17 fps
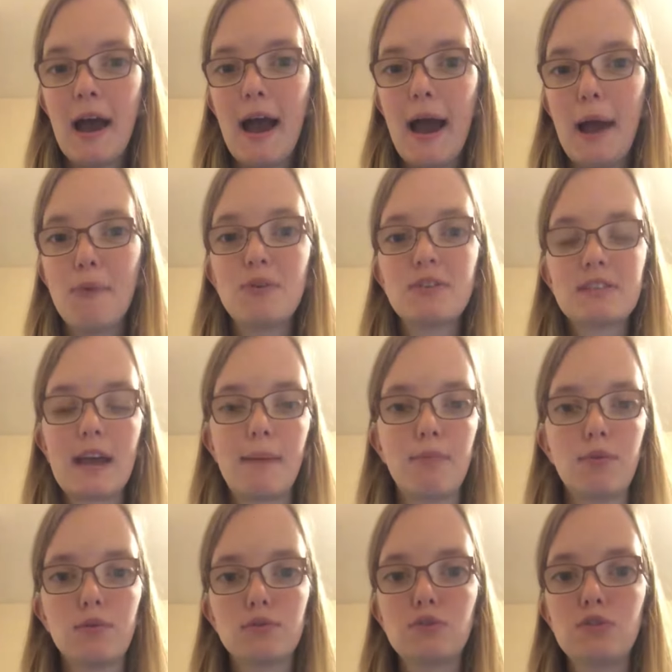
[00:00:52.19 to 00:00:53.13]
I was
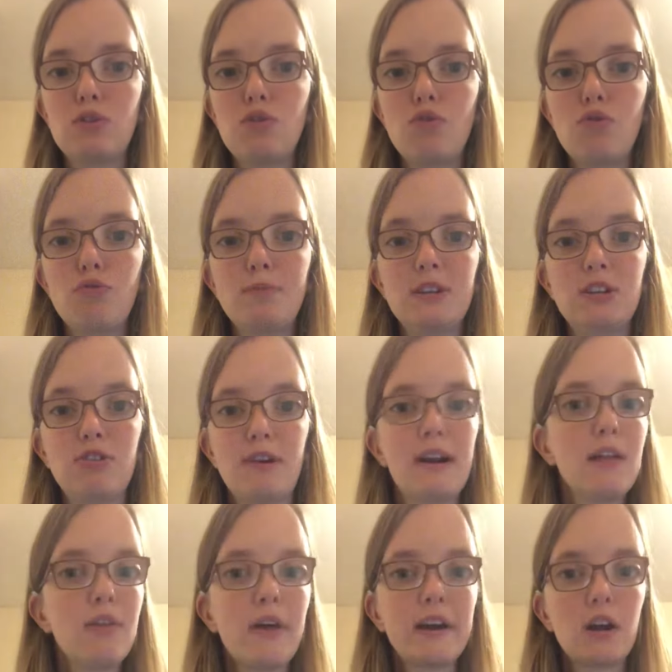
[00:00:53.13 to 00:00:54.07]
able to be
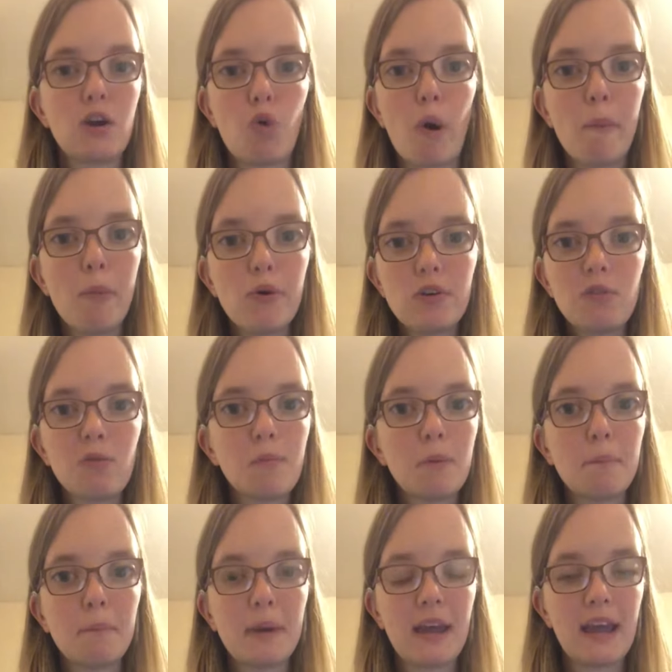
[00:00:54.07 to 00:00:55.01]
treated like a normal
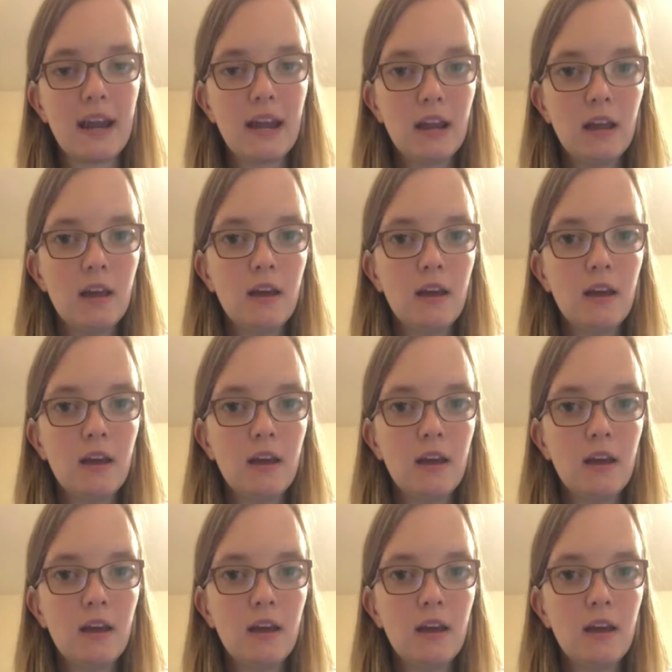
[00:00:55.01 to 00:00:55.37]
human being